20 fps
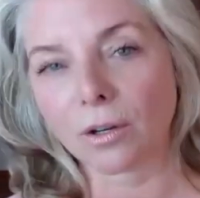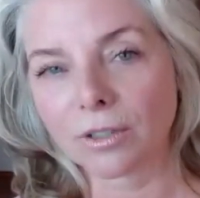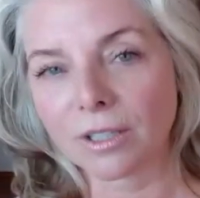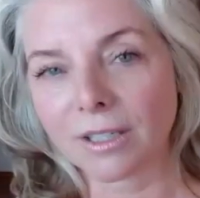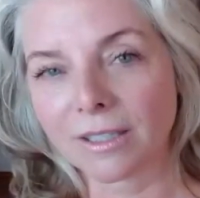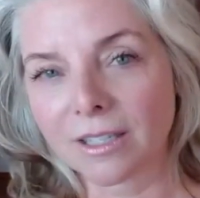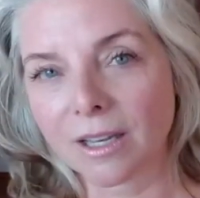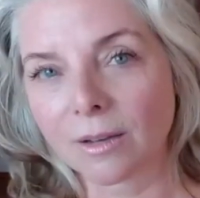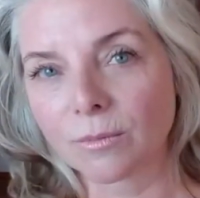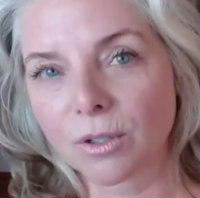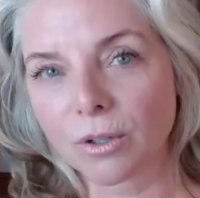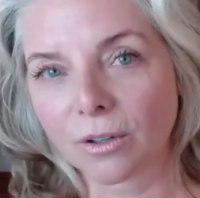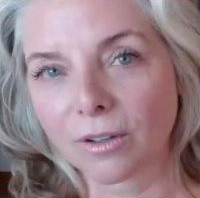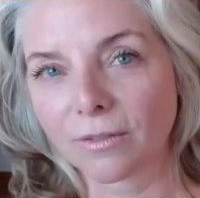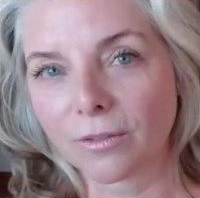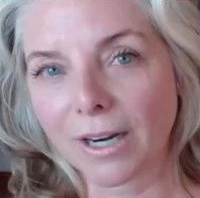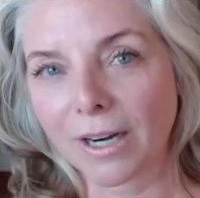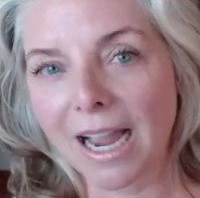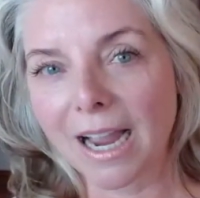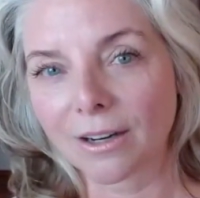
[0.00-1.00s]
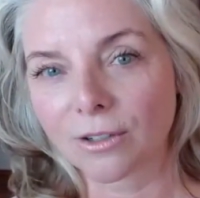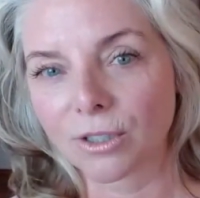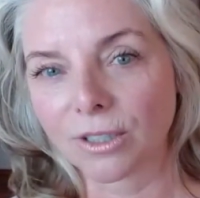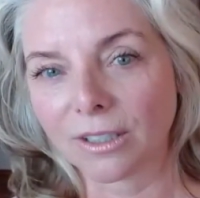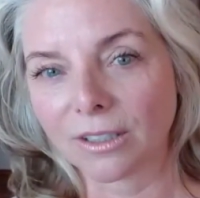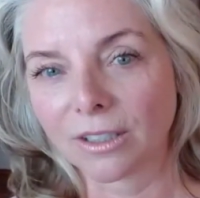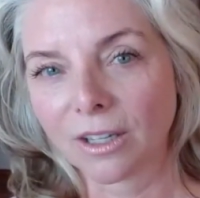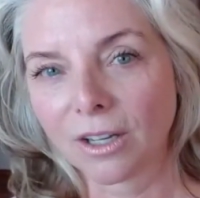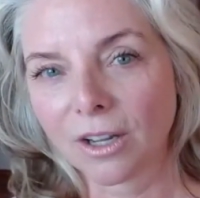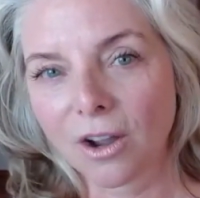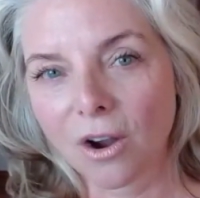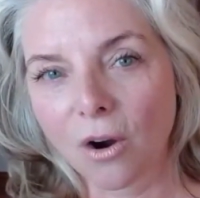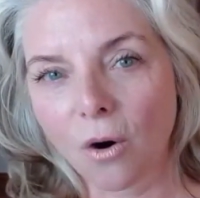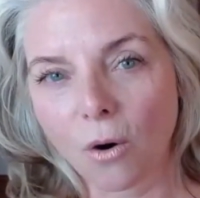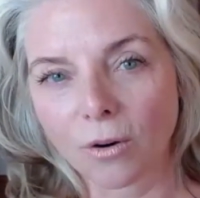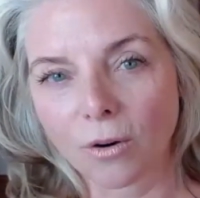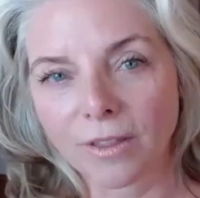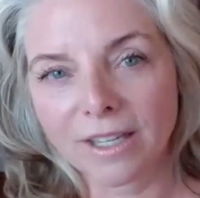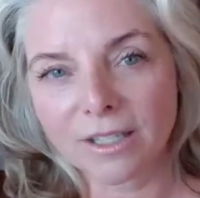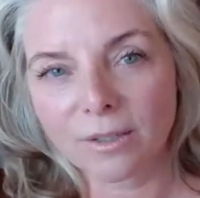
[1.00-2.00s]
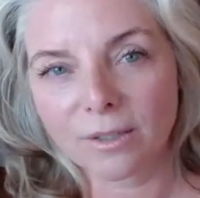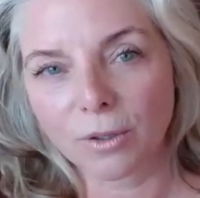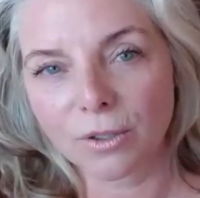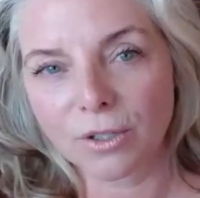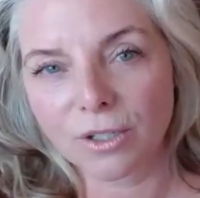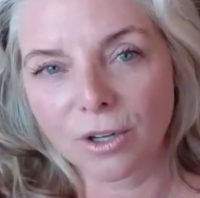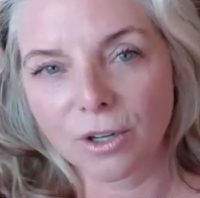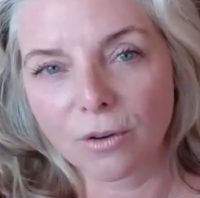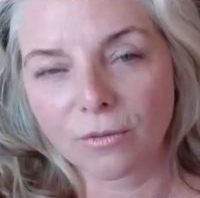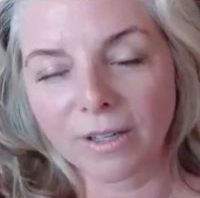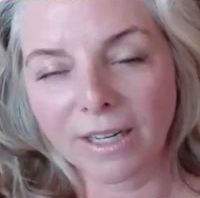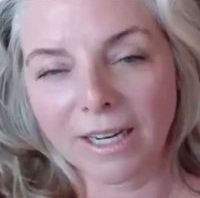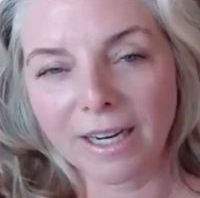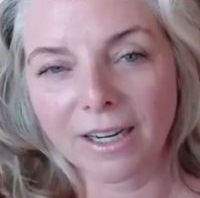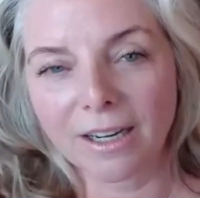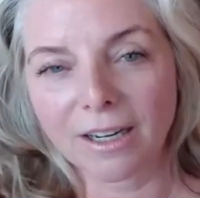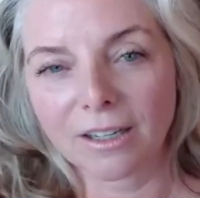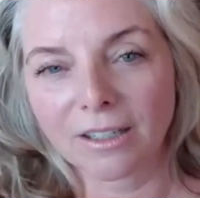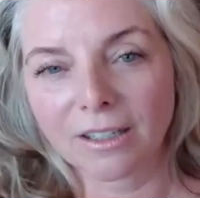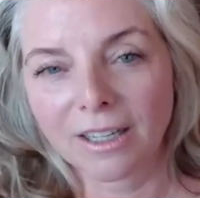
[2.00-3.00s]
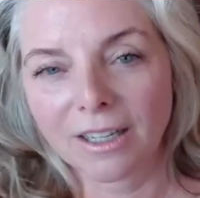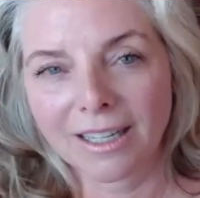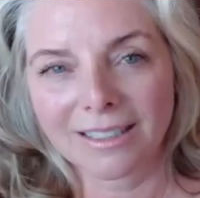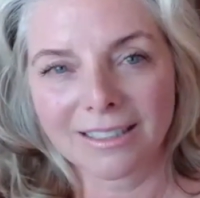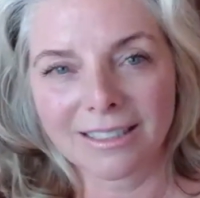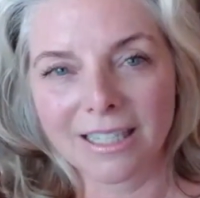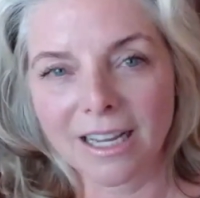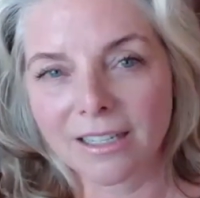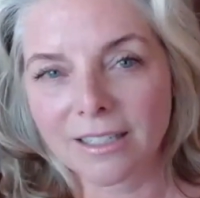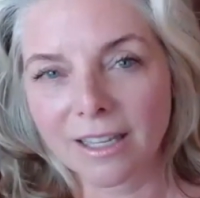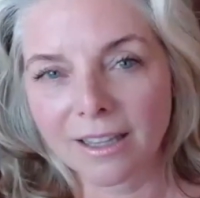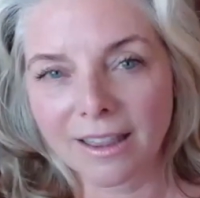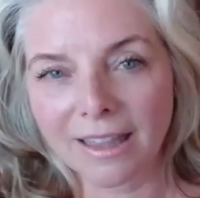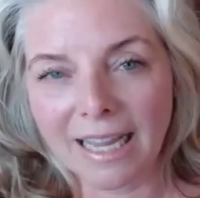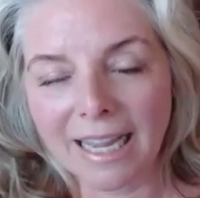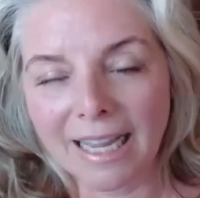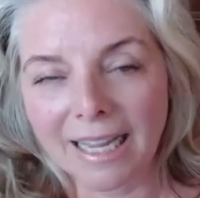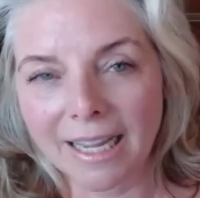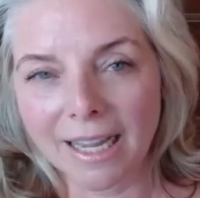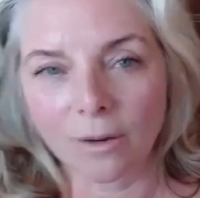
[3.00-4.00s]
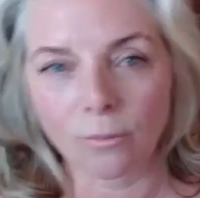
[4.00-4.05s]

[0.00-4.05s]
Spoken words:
some sort of reaction. Or this person over here does a thing and we